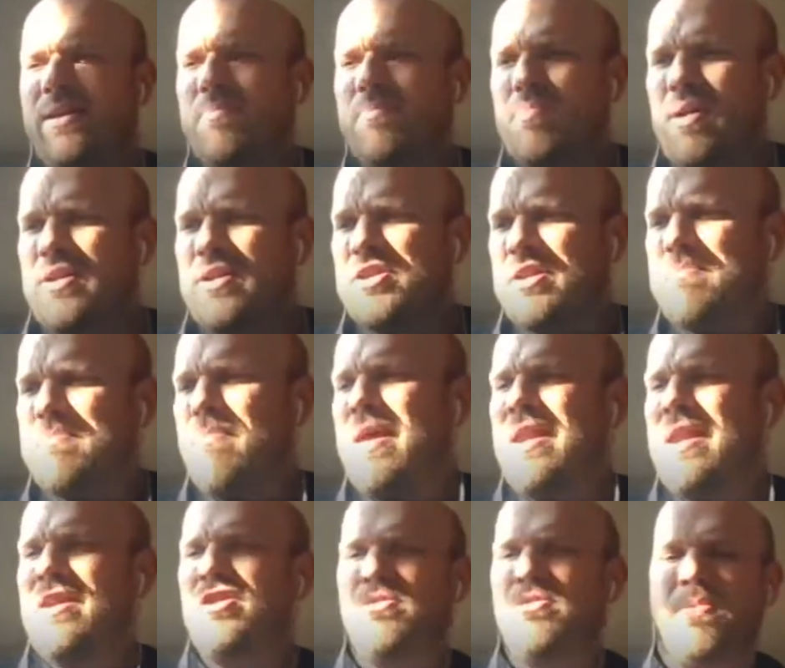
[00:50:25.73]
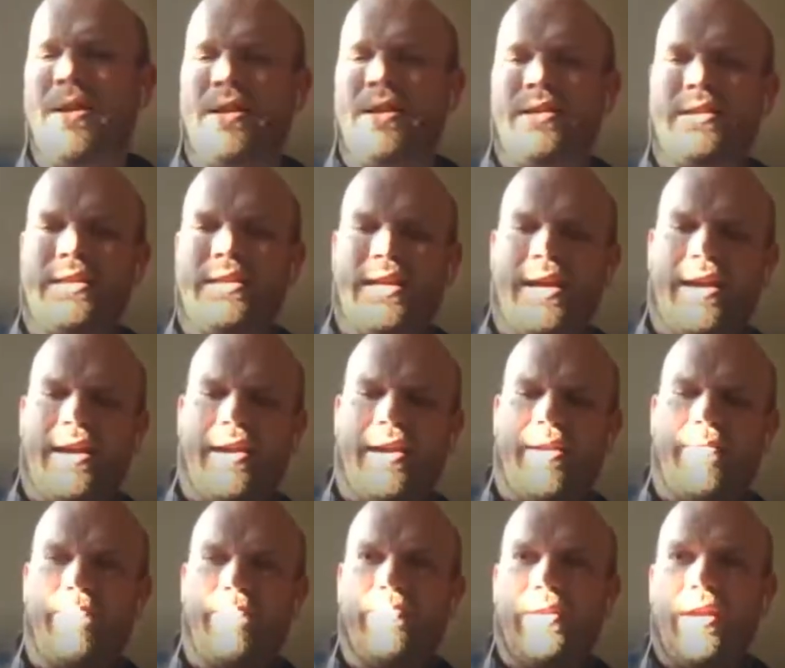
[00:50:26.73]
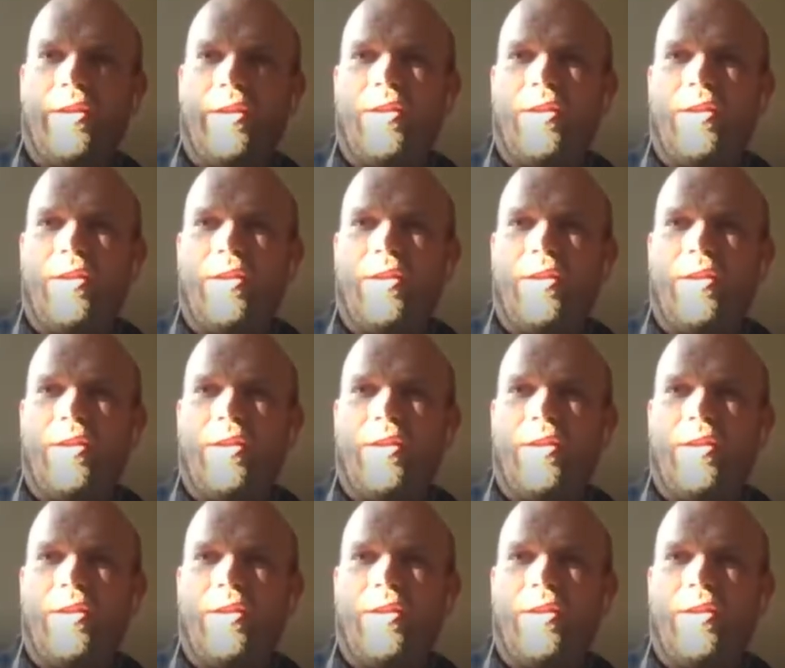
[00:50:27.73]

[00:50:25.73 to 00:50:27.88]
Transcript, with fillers: project management, um,